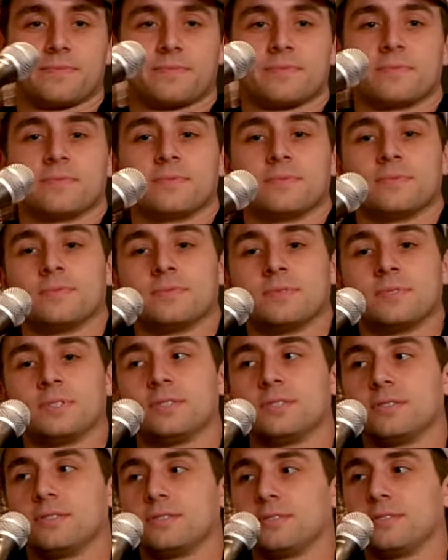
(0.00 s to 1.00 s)
Lung
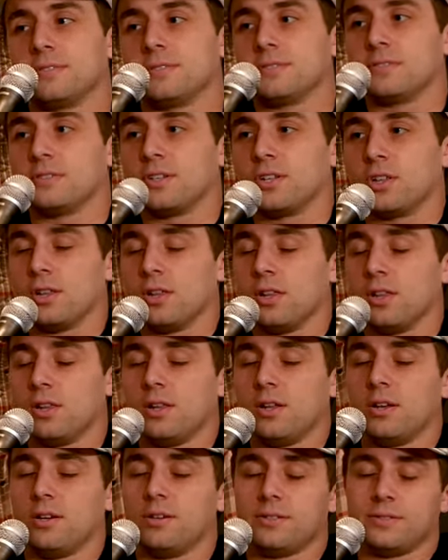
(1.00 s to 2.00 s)
COVID?
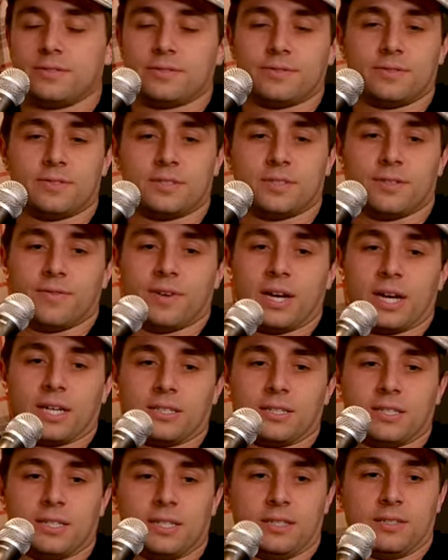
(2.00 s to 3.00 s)
It's the
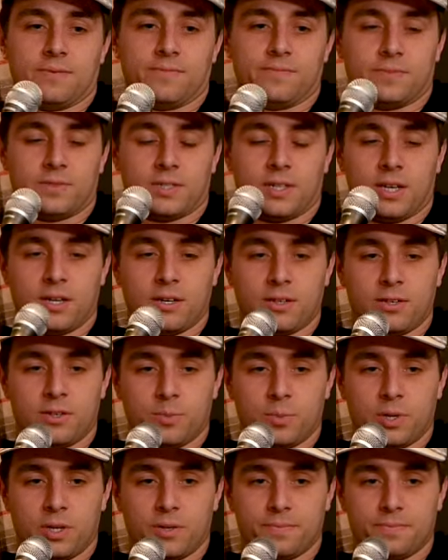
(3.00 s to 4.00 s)
vaccine. It's getting to
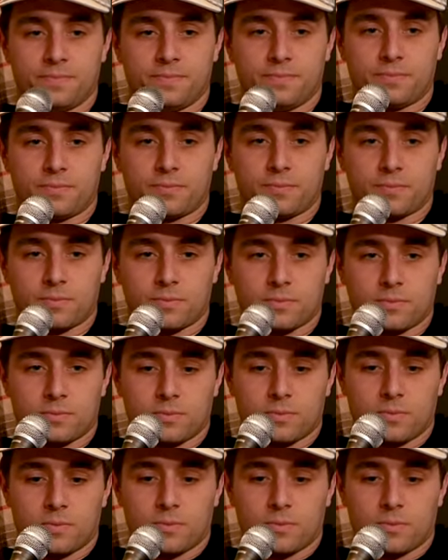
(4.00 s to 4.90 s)
me. Is Raw